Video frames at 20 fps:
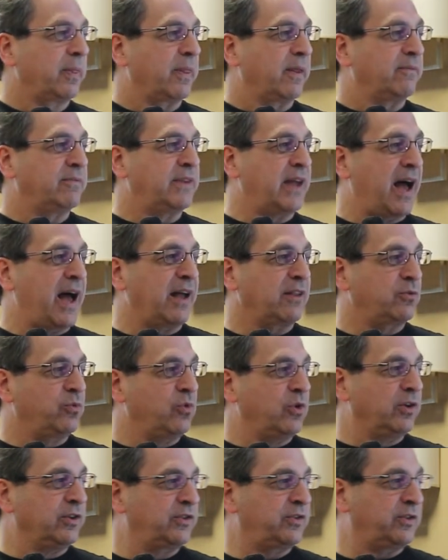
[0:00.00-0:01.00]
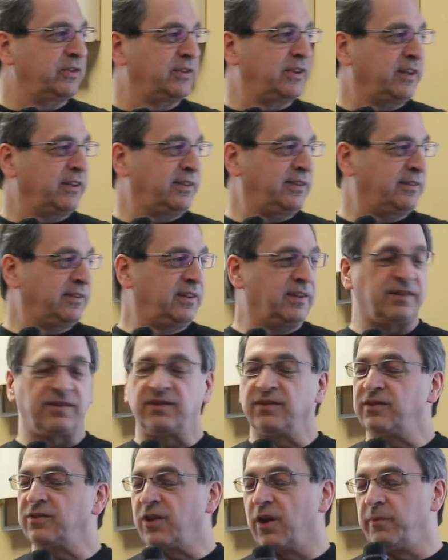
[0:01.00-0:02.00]
This
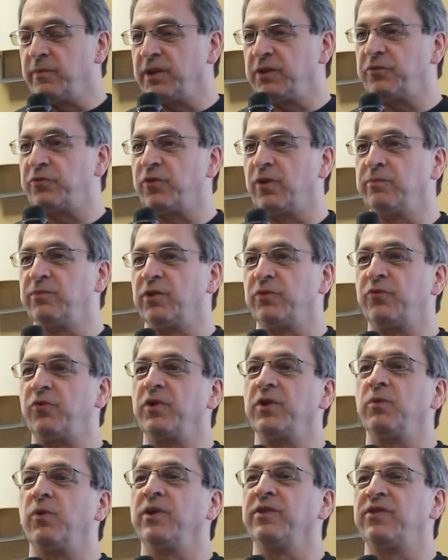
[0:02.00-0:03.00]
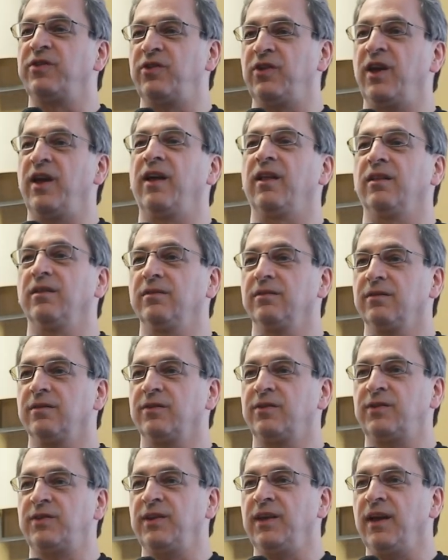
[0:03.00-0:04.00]
is coming from the 41CL.
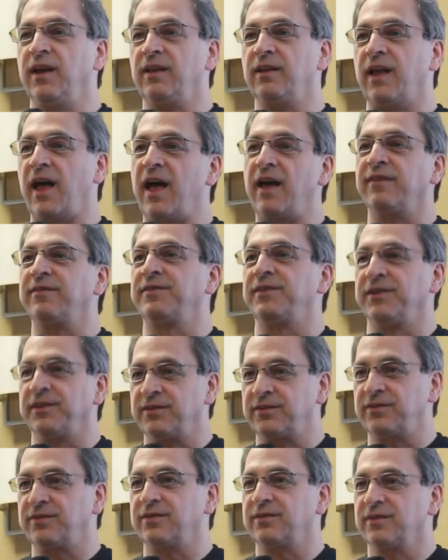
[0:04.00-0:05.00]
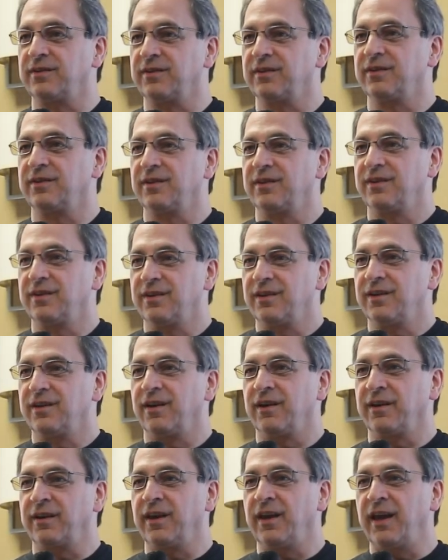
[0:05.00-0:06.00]
CL has this,
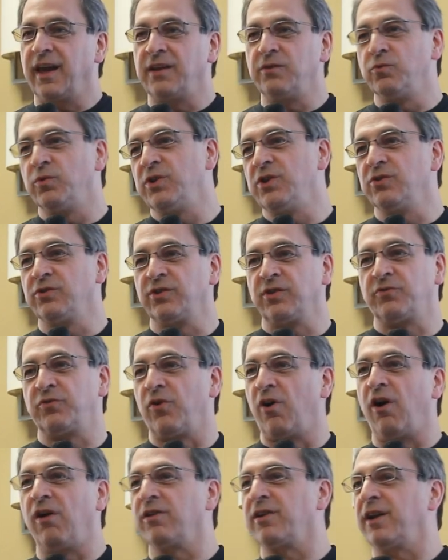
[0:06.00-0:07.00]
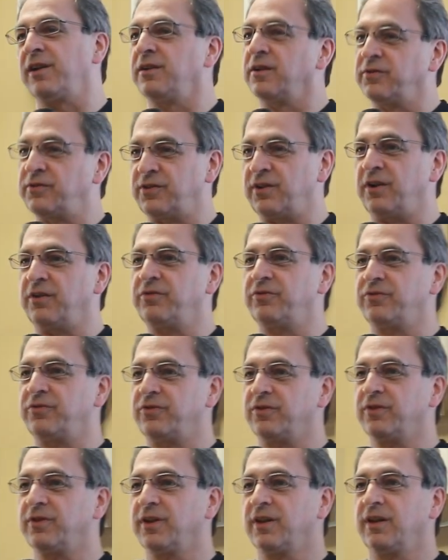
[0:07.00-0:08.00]
okay, and we use it for all kind of
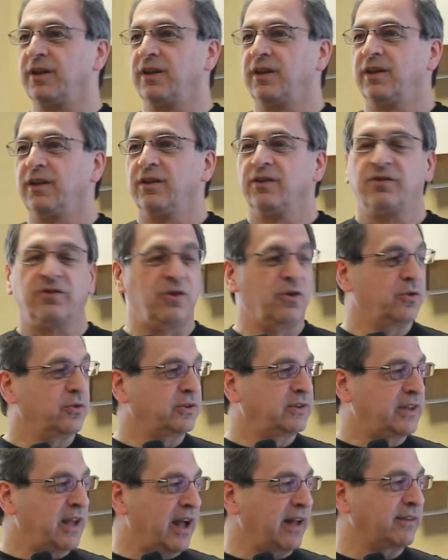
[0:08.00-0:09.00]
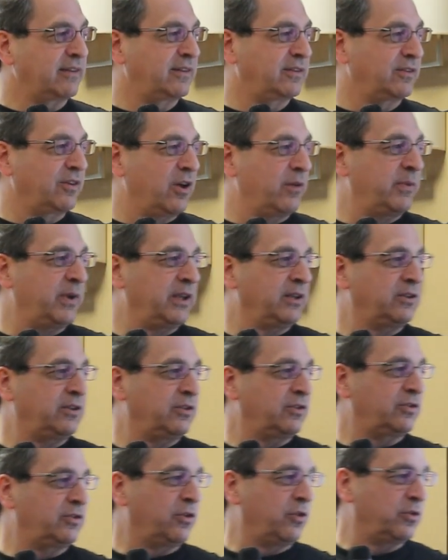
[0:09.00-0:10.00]
stuff. So that's coming.
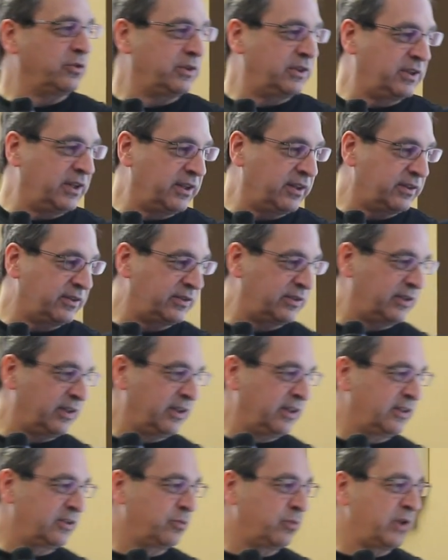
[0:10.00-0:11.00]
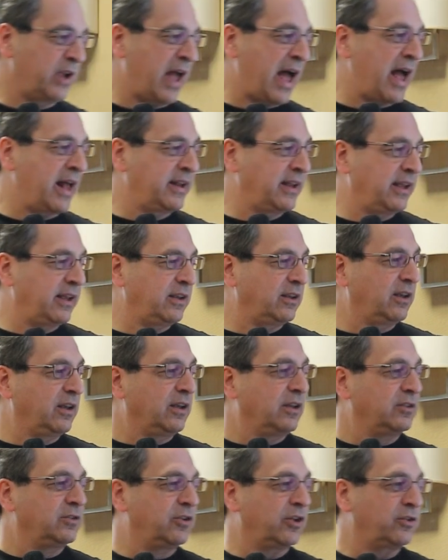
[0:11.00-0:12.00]
So this is we adding
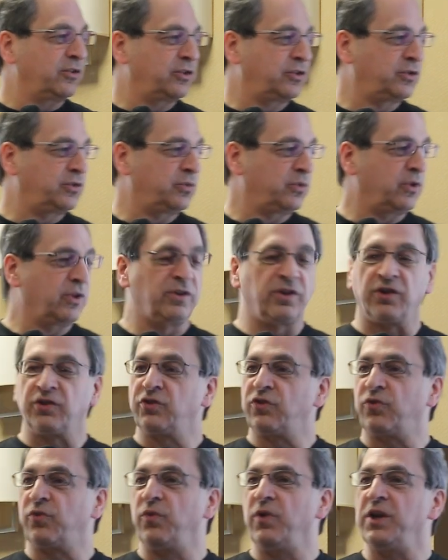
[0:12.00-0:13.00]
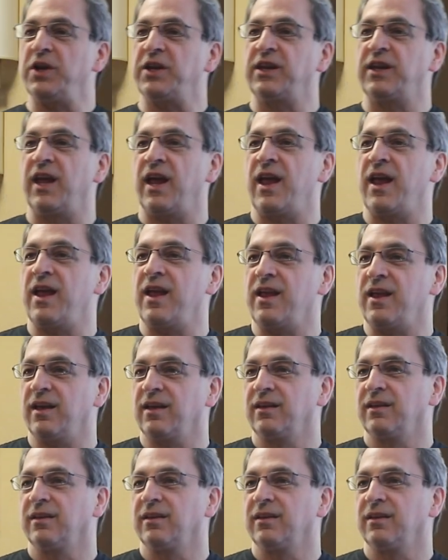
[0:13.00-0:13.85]
the 3K